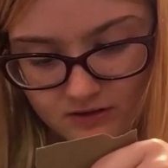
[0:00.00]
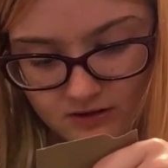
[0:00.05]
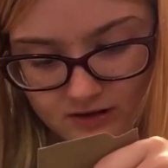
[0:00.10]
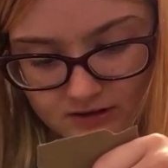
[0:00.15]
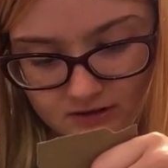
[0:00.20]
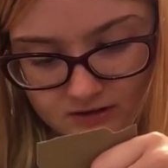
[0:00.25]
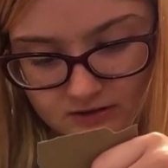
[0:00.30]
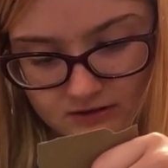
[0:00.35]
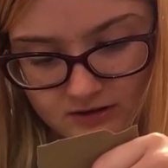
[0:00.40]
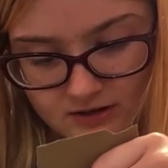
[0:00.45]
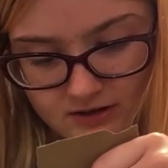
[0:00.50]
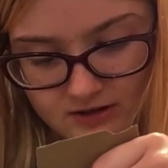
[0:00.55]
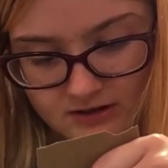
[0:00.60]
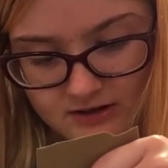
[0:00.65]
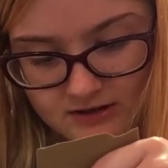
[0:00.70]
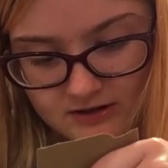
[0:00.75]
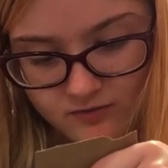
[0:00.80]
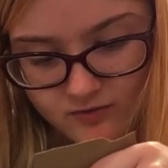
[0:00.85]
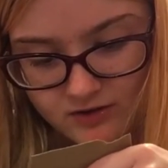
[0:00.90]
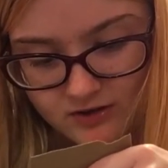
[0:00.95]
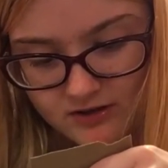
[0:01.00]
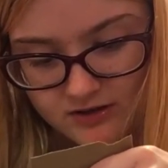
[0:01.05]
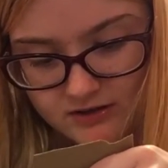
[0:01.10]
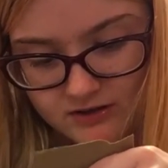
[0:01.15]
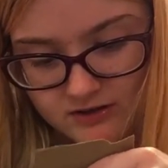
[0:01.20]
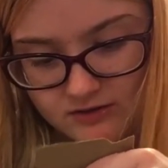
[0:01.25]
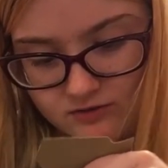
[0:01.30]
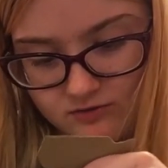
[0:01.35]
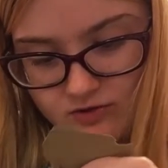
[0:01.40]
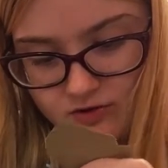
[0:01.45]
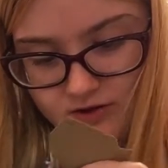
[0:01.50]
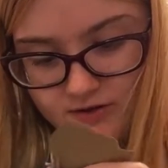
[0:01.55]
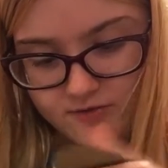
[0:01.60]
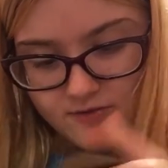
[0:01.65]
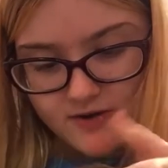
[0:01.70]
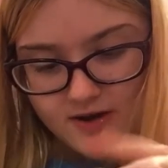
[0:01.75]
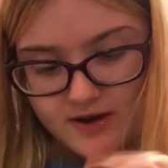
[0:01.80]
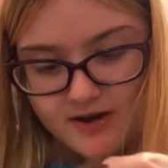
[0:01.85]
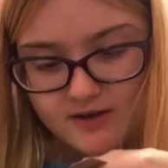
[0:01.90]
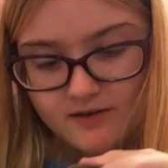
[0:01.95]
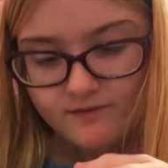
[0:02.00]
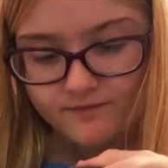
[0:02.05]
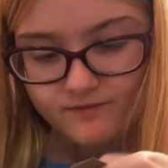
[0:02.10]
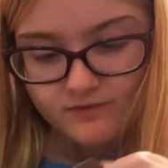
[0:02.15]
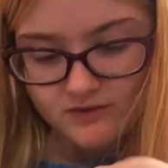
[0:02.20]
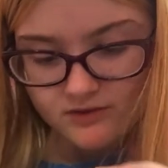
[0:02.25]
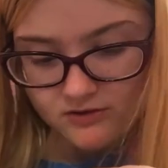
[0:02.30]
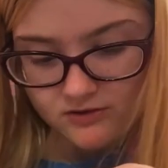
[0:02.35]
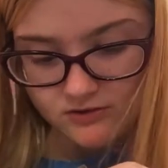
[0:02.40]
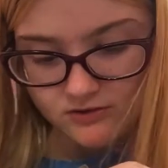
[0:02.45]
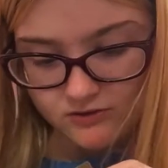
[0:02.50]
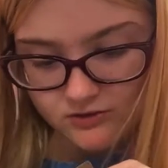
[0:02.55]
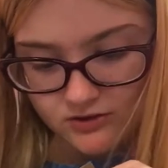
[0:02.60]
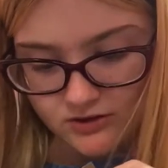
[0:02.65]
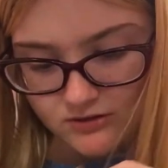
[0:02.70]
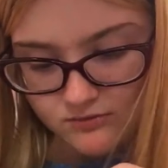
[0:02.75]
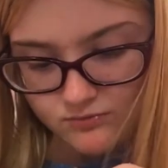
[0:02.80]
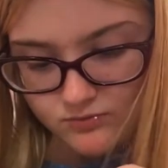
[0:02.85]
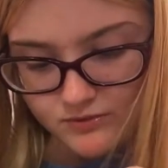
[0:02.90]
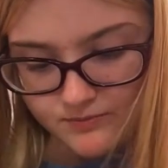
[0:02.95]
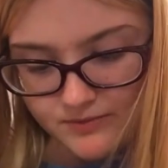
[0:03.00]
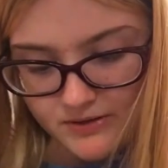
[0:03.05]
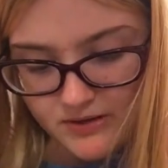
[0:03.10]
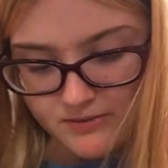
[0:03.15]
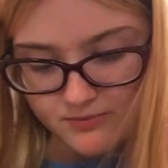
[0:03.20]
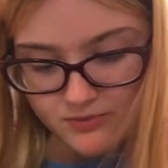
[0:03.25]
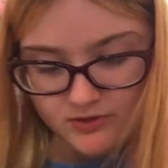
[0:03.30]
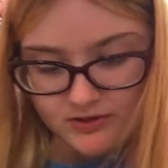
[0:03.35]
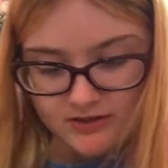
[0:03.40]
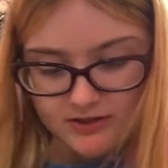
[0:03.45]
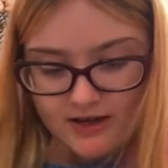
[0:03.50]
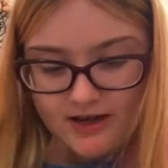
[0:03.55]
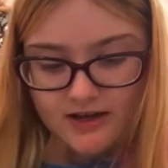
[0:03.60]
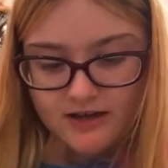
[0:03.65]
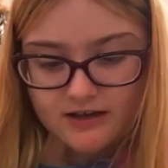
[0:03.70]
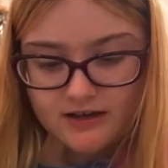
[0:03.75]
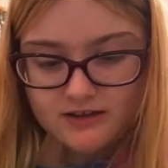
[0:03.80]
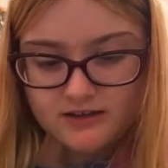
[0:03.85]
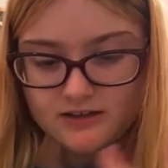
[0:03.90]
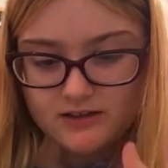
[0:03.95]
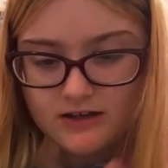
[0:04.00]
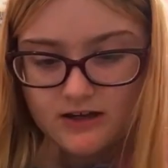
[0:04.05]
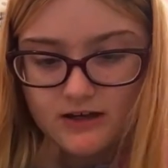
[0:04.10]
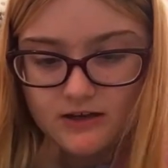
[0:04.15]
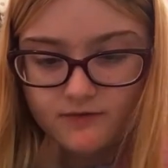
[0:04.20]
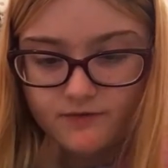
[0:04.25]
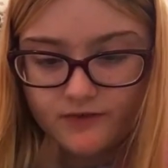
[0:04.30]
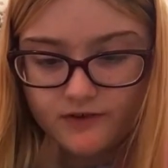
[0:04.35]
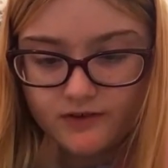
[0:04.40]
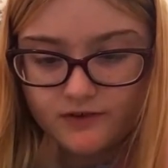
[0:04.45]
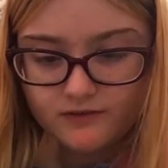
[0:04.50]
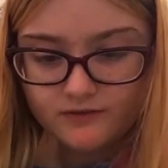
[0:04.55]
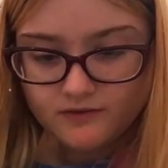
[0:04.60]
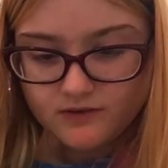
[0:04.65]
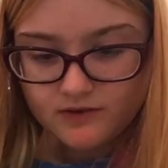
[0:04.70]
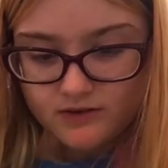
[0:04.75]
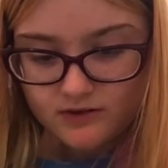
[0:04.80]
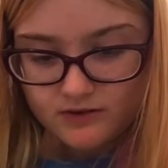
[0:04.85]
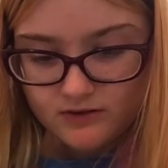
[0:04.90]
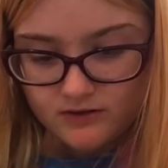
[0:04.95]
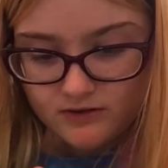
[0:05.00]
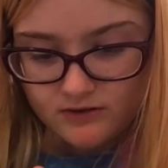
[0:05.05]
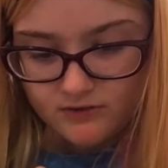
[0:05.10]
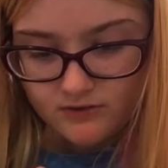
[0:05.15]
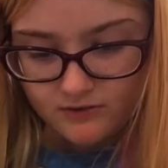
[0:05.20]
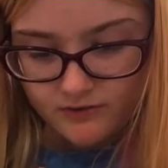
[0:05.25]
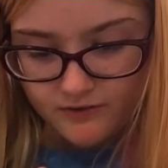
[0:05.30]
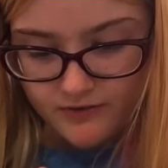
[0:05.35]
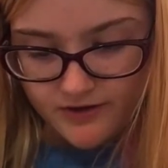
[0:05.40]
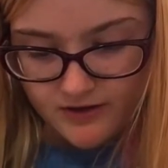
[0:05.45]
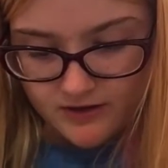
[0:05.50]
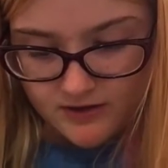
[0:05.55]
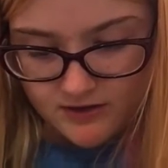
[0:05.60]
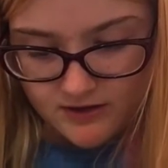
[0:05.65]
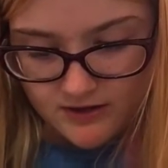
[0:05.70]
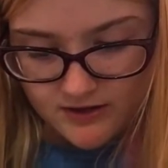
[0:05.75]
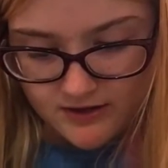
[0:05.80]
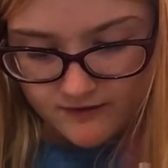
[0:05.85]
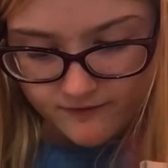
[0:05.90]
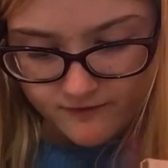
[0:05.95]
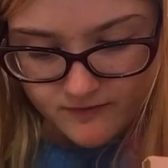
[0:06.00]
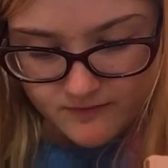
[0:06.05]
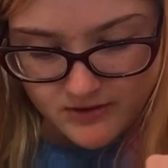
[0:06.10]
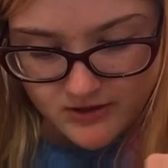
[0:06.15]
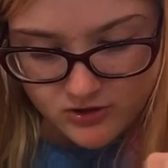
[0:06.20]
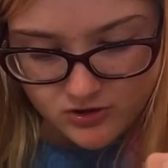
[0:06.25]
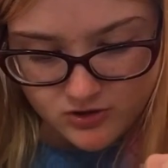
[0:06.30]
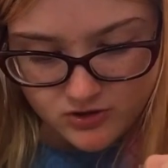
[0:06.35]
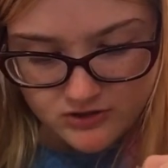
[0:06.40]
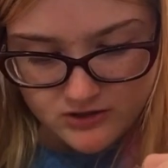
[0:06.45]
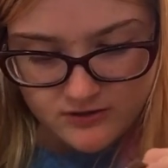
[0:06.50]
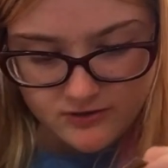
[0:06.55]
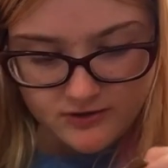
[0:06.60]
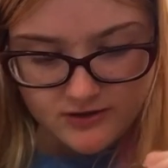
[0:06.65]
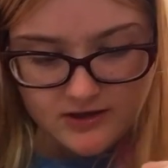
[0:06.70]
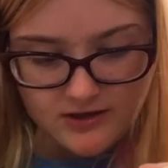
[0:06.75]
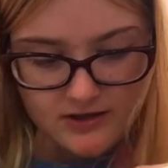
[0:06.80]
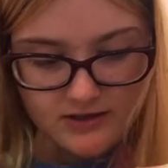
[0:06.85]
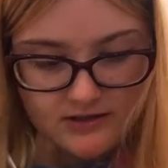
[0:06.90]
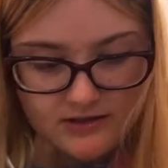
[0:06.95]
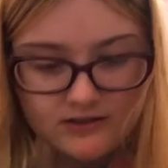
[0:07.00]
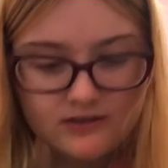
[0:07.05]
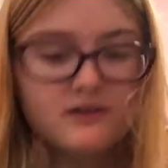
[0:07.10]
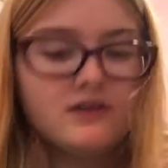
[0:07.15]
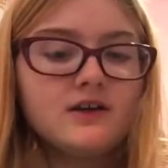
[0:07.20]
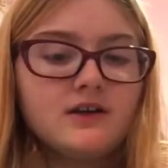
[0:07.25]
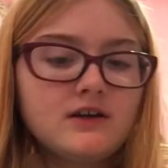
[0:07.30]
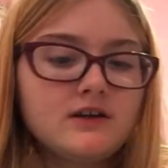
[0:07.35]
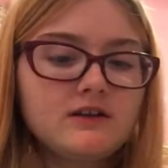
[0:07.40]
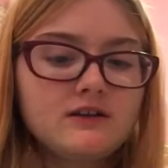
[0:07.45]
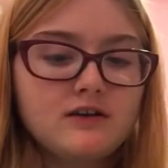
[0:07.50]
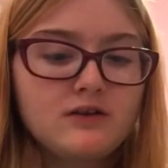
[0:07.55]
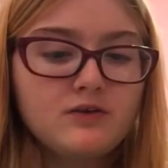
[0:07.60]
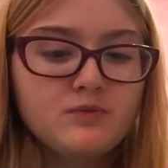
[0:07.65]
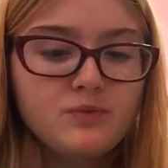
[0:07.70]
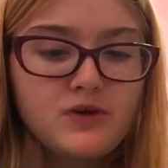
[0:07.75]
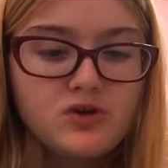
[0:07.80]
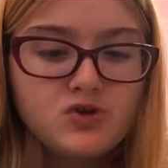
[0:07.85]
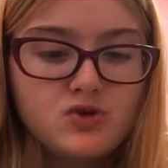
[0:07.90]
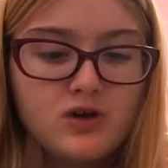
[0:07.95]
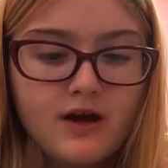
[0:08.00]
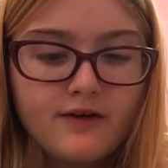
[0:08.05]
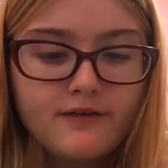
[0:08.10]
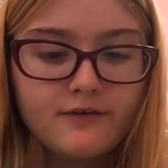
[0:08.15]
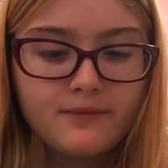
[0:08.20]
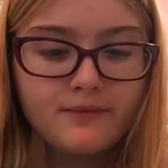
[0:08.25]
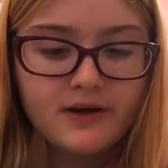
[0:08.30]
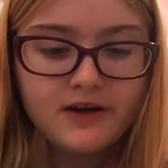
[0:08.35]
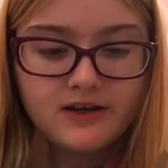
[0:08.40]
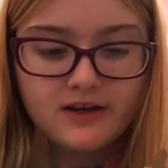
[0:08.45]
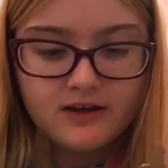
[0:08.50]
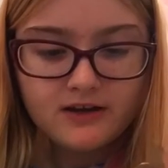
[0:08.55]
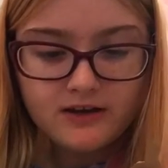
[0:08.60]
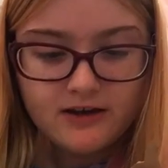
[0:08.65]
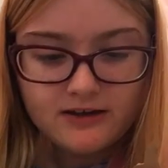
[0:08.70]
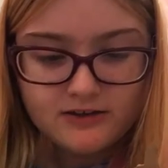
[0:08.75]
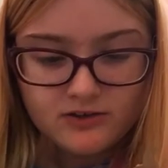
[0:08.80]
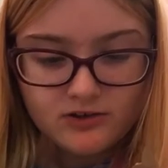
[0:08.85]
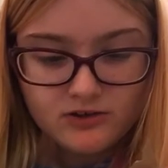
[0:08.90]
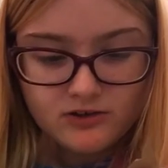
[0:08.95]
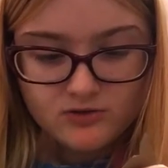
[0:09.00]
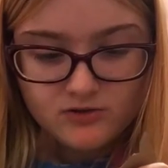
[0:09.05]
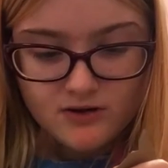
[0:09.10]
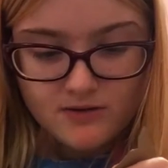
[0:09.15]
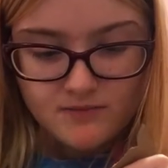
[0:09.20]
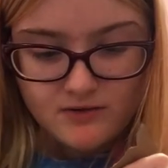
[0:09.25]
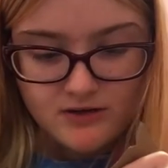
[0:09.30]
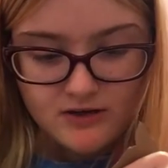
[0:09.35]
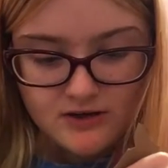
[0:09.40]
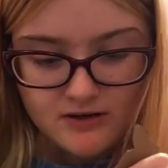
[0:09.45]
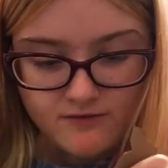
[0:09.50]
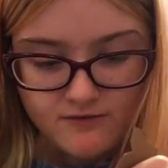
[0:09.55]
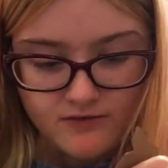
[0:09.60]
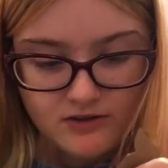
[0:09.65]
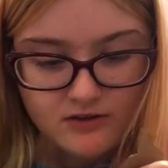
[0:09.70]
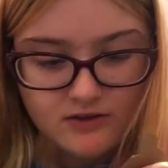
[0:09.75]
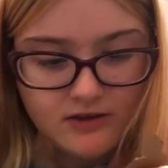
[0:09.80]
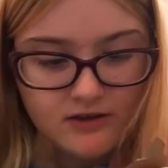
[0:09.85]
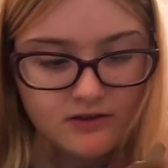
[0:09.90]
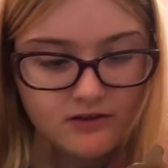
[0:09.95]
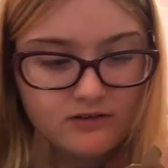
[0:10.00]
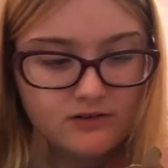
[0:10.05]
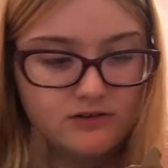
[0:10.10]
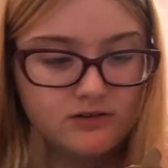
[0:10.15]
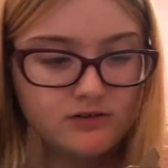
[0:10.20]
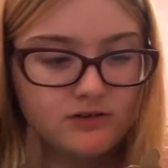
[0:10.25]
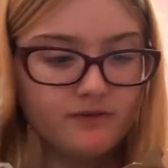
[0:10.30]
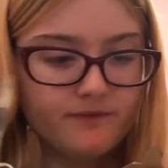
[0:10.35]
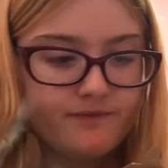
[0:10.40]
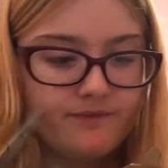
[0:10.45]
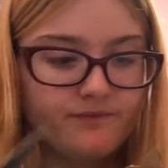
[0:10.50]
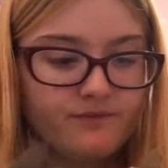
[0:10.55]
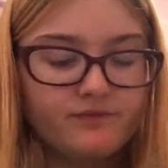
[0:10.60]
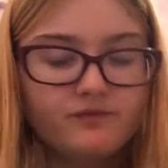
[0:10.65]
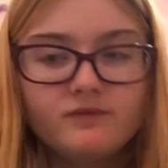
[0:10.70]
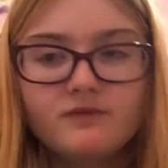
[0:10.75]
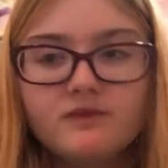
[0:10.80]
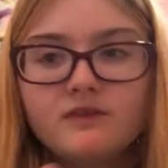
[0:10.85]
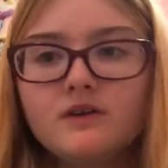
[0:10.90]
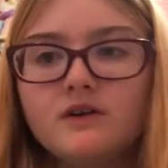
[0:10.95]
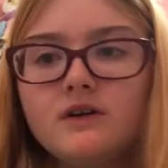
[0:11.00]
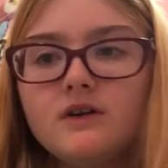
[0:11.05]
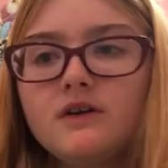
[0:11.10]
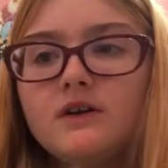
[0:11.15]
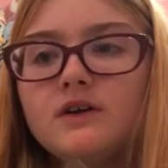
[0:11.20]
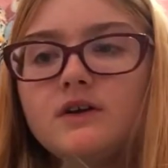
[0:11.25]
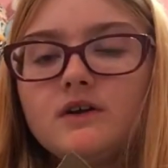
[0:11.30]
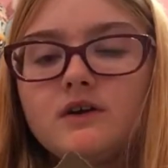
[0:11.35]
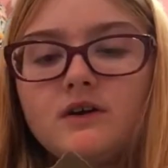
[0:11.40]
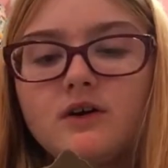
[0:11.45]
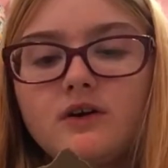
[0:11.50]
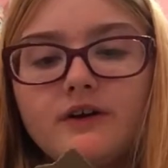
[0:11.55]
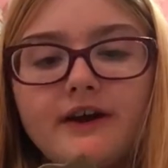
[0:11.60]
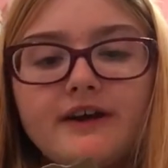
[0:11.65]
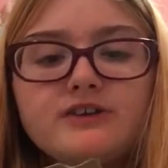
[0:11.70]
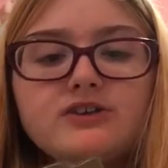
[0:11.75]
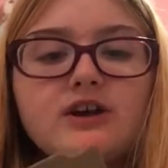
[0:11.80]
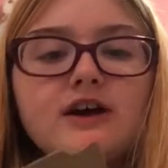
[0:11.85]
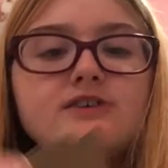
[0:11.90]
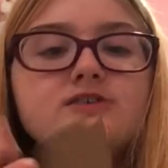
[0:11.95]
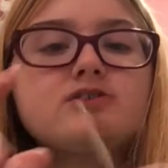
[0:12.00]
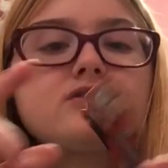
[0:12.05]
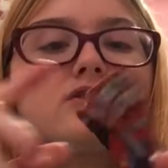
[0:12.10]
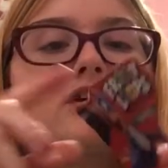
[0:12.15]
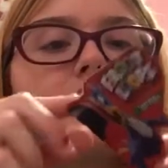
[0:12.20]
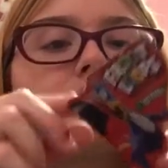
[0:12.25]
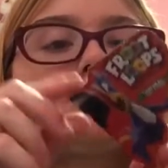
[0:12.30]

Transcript: I just like it. I just feel like it's a great way, you know, see what people saying and stuff and I don't know, great to get information on things and there'd be drama, but again guys, just drama and everything, so Okay, so I kind